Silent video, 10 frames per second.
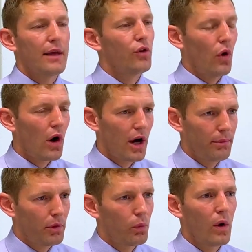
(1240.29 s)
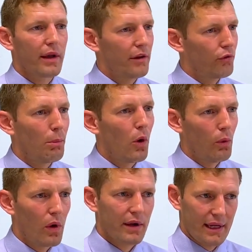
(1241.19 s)
you know, hybrid working,
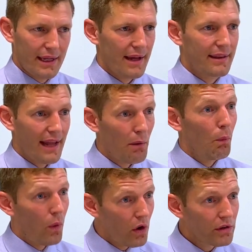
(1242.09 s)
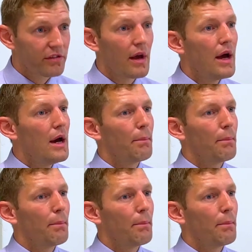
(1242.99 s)
remote working, that works.